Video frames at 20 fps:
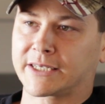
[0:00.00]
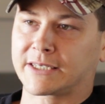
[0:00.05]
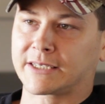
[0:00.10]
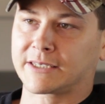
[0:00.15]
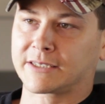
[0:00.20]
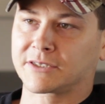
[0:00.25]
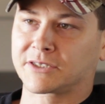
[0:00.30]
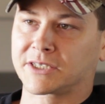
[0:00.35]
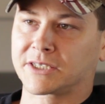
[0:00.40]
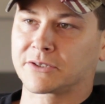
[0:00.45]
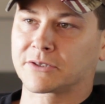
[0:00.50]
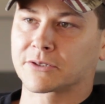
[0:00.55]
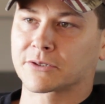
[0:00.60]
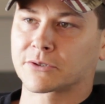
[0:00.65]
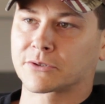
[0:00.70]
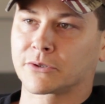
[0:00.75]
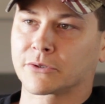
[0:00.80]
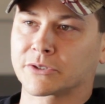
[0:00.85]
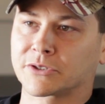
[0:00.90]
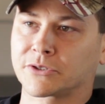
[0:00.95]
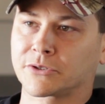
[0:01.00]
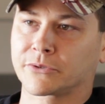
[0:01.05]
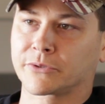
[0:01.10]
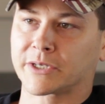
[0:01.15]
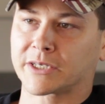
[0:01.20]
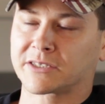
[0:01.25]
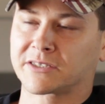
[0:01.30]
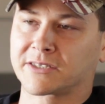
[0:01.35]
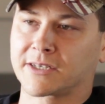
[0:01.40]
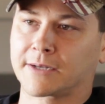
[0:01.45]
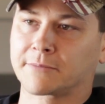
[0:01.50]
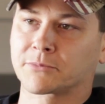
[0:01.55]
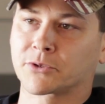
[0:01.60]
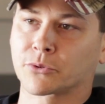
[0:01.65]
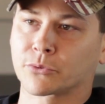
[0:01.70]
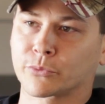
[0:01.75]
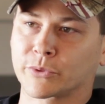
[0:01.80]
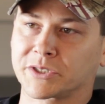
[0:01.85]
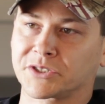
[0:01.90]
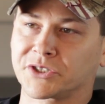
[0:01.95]
is either going to accept
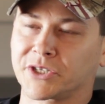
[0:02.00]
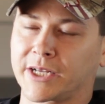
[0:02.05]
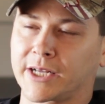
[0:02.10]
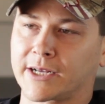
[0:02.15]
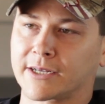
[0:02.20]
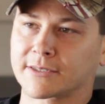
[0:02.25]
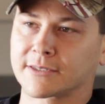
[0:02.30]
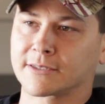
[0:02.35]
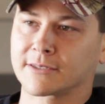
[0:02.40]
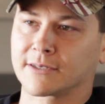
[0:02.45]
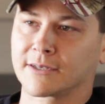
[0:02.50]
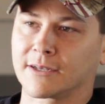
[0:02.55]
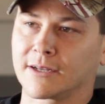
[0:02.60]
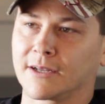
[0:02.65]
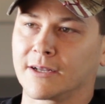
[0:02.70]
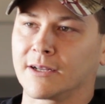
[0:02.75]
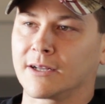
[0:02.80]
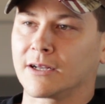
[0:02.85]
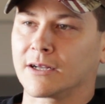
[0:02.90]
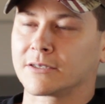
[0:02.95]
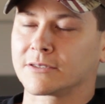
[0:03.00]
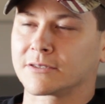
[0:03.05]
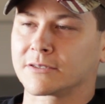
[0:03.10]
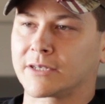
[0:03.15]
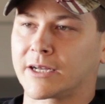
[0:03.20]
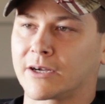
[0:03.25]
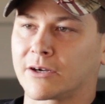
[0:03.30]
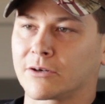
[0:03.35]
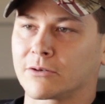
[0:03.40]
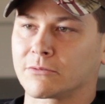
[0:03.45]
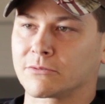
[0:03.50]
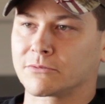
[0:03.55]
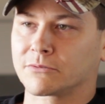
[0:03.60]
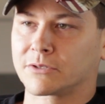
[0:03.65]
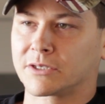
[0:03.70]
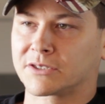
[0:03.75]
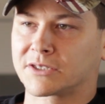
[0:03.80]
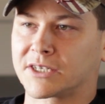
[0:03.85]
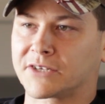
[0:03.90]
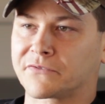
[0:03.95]
or reject. Now,
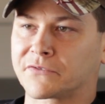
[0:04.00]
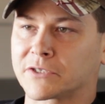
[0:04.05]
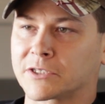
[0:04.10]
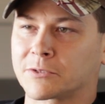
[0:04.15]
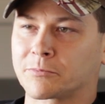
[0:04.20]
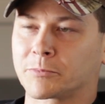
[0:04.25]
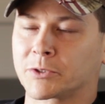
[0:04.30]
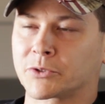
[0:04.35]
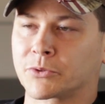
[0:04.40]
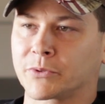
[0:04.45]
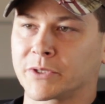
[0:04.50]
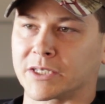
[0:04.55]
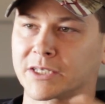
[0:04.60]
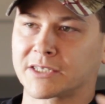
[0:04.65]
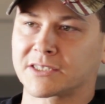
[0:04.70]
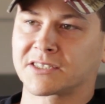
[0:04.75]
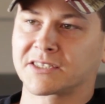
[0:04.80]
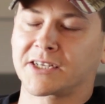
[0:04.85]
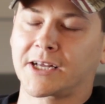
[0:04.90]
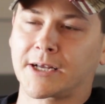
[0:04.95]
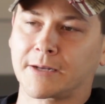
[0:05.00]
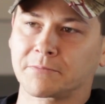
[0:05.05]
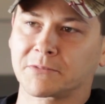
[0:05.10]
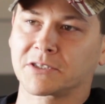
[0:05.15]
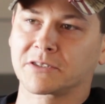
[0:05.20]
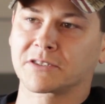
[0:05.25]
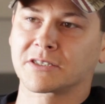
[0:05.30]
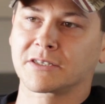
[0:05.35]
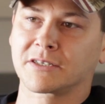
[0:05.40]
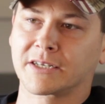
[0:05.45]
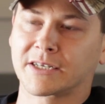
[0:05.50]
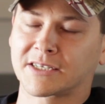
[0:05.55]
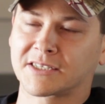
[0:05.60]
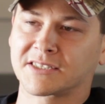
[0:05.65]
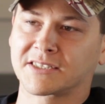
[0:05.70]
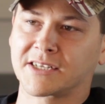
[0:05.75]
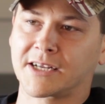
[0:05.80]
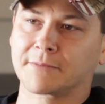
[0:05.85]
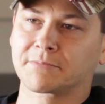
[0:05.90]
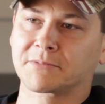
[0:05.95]
the difference between accept is an
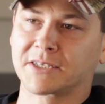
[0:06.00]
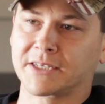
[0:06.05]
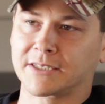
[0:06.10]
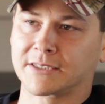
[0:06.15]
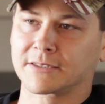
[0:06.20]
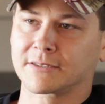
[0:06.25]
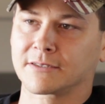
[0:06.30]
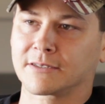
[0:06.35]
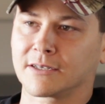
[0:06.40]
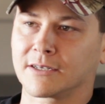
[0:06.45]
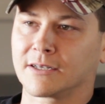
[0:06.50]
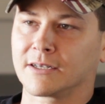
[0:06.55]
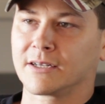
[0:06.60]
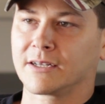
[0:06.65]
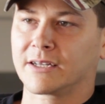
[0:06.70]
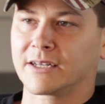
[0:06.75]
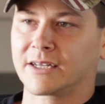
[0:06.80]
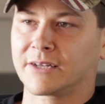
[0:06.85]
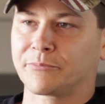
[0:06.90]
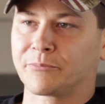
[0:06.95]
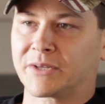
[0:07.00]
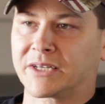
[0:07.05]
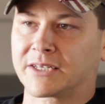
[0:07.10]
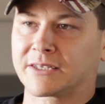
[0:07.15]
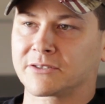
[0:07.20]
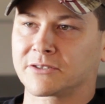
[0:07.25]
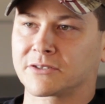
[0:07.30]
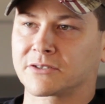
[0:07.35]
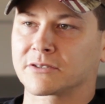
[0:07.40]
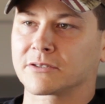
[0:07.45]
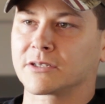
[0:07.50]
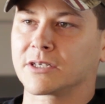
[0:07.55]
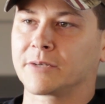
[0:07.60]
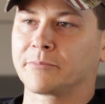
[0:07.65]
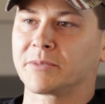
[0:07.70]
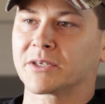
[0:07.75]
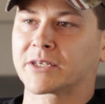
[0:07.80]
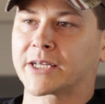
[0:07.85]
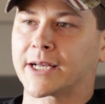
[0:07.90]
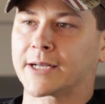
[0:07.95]
accepting means it
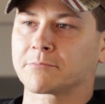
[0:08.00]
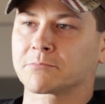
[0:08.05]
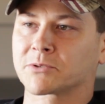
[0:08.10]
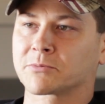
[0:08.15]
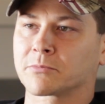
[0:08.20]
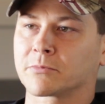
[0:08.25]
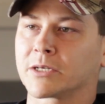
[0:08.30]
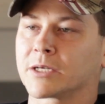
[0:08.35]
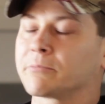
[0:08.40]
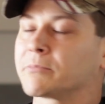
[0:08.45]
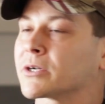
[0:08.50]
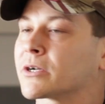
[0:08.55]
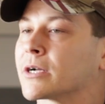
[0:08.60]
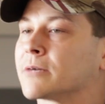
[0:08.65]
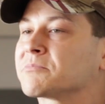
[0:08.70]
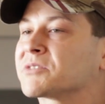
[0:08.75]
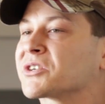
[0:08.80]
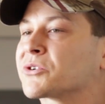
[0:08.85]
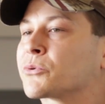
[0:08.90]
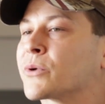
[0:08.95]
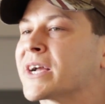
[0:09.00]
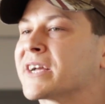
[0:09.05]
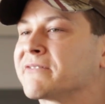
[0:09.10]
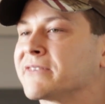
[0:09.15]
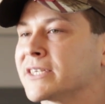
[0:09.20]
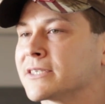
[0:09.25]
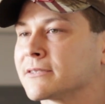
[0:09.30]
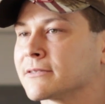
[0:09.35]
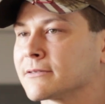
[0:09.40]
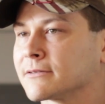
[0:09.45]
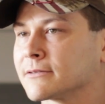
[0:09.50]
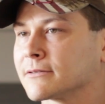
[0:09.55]
becomes a craving.